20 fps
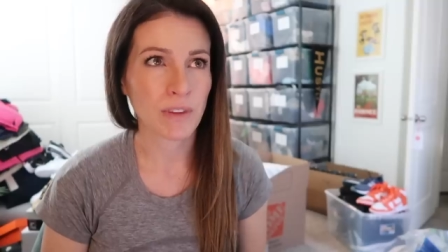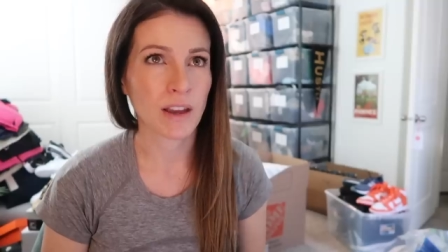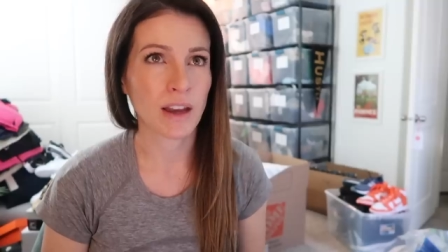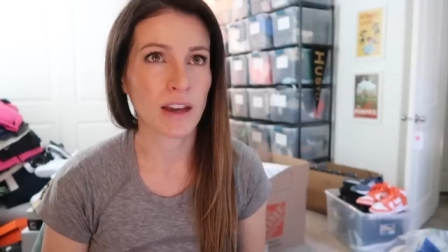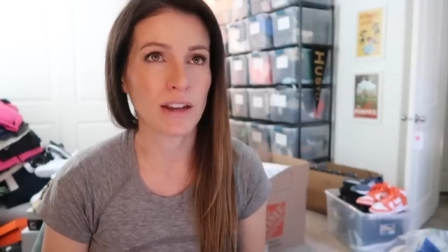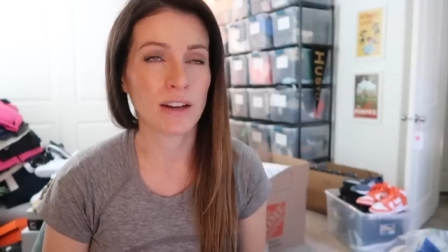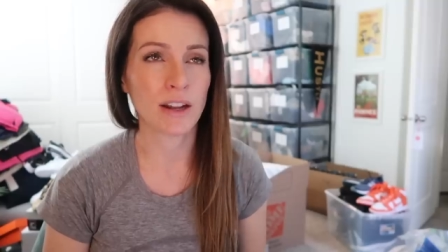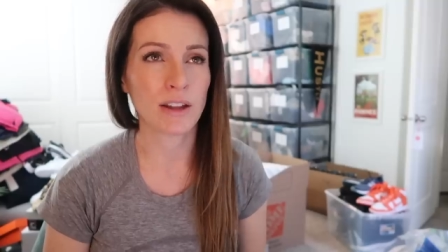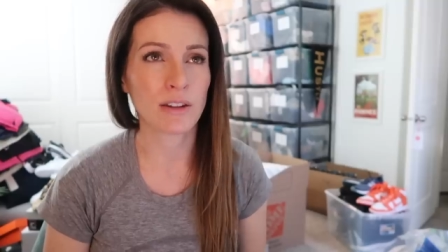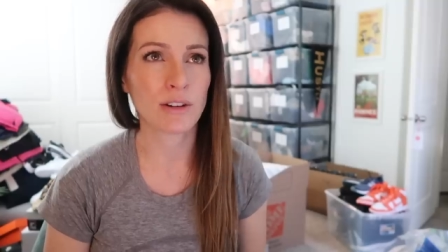
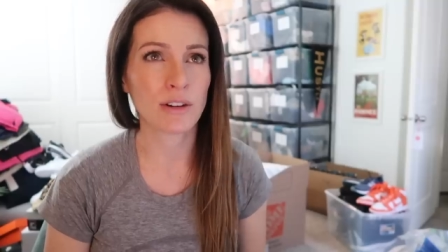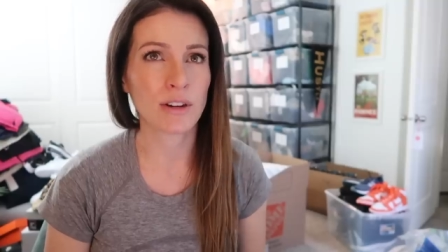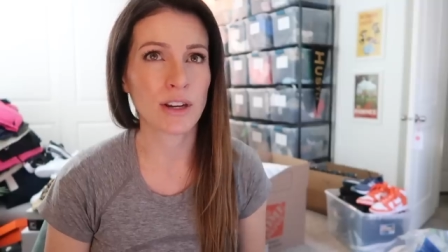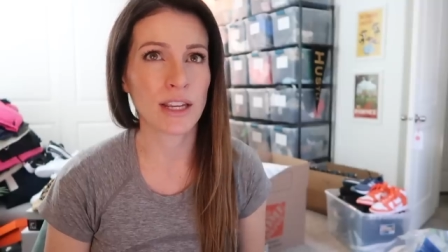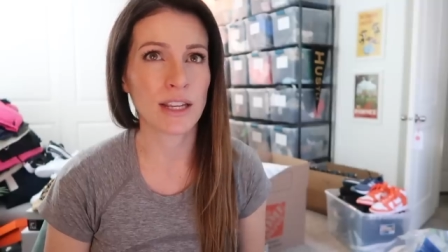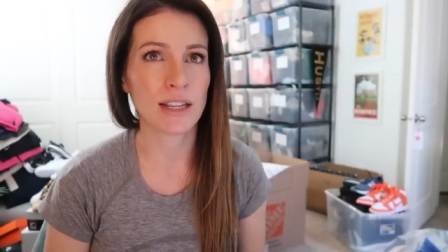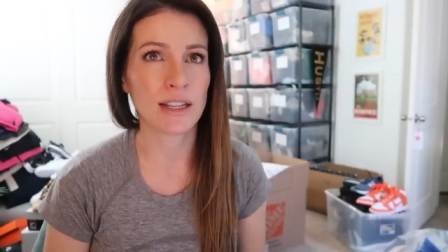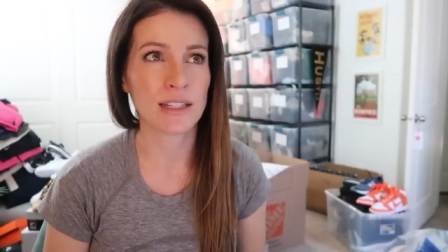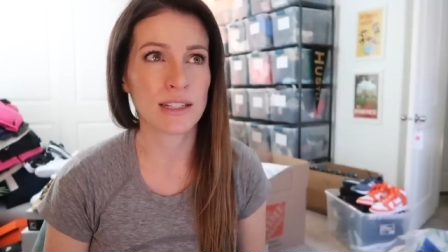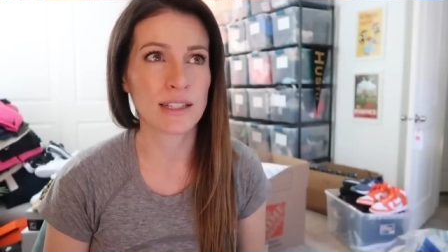Another
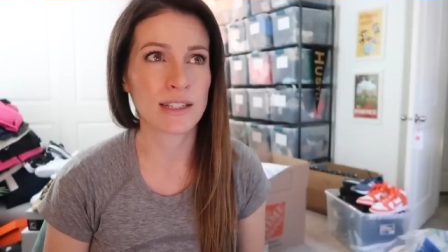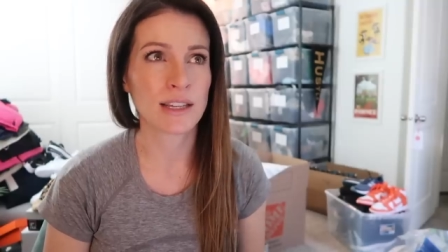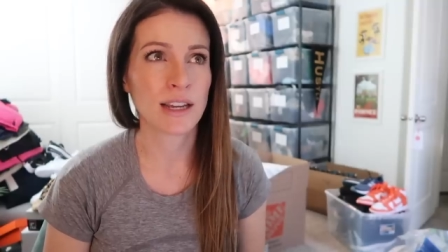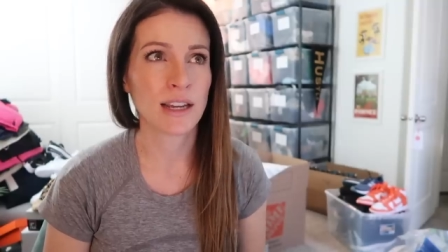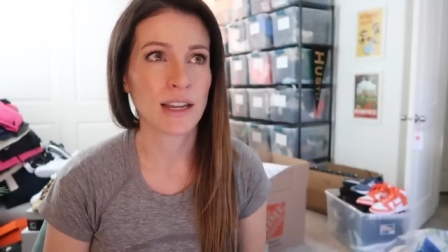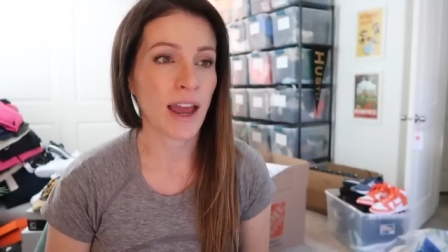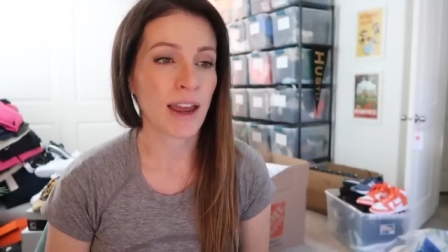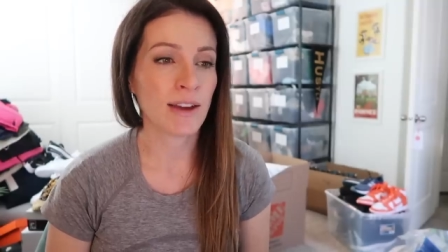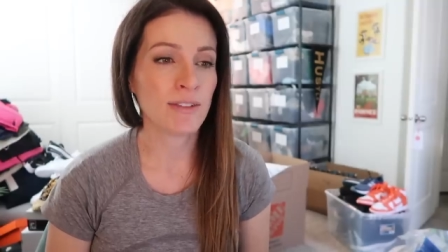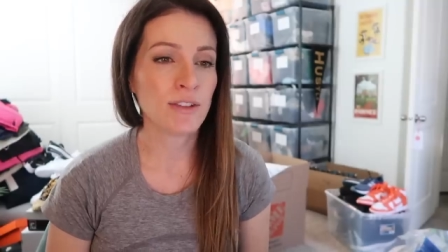is,
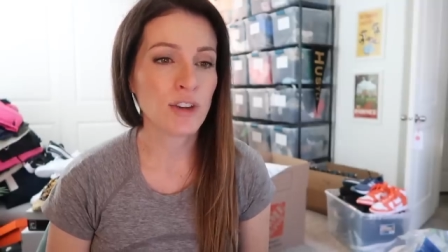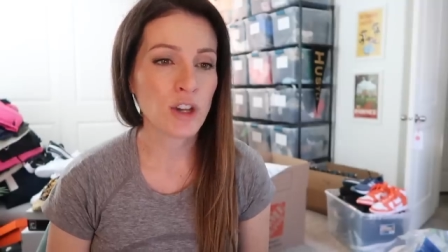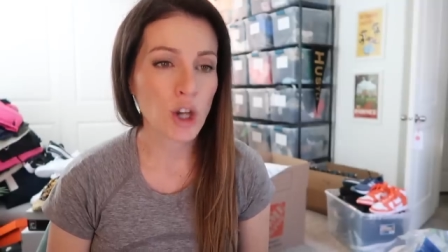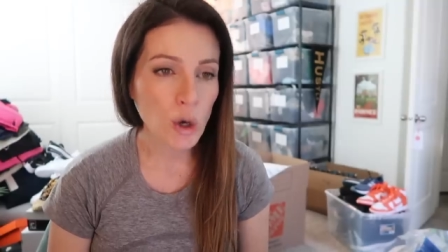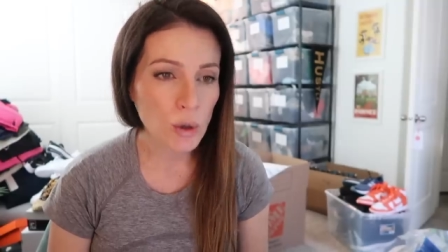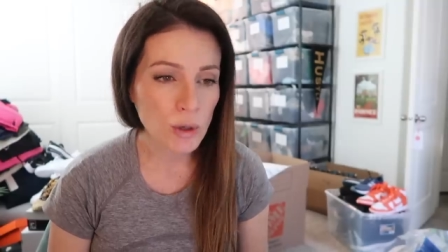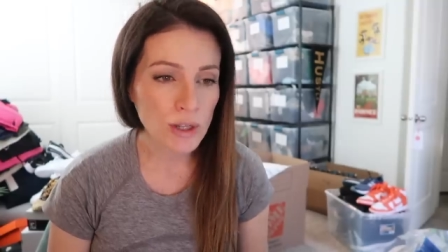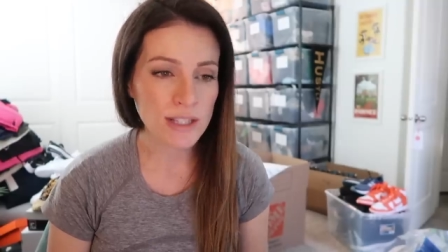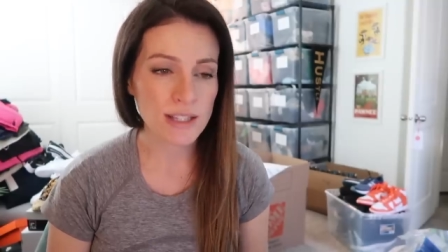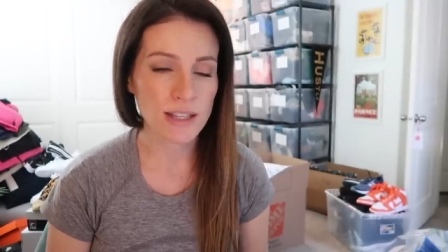I've
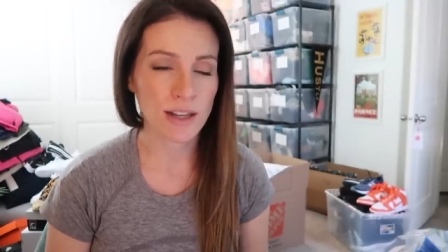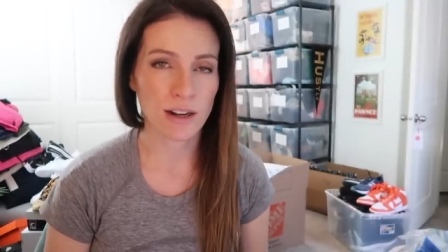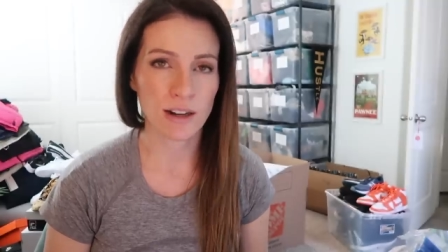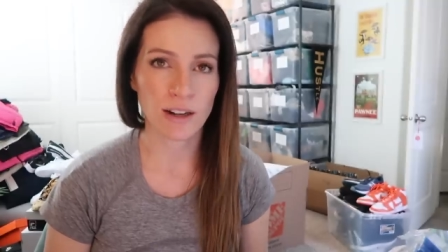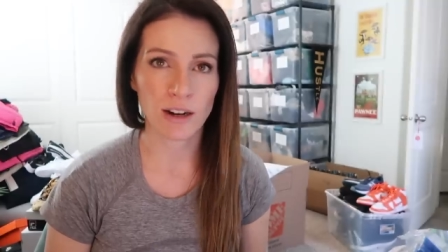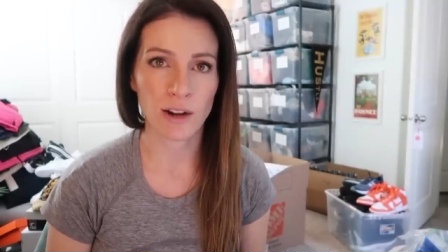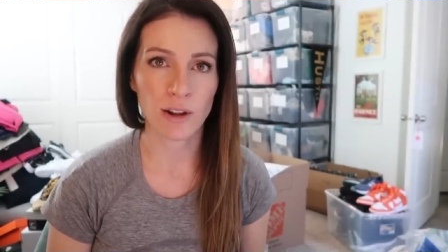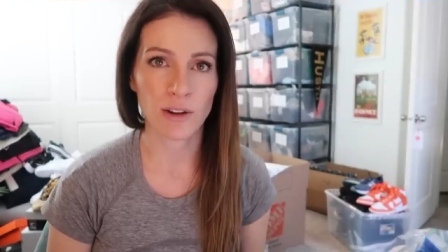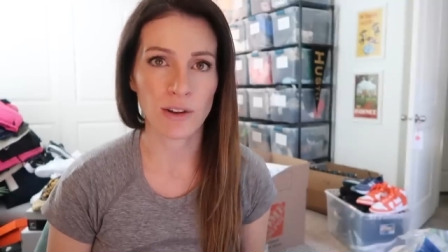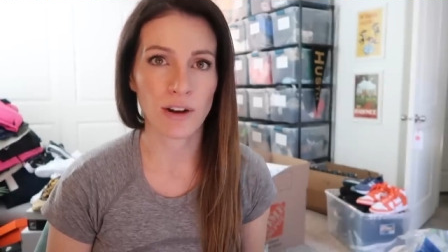noticed
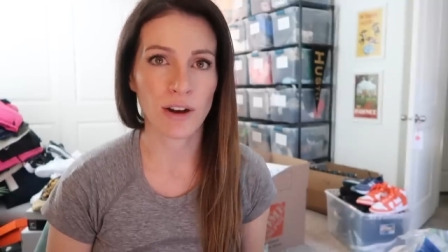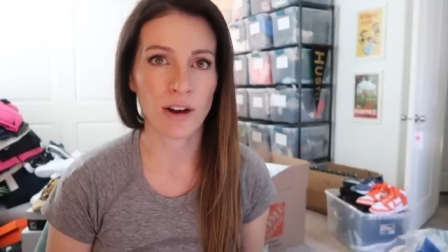that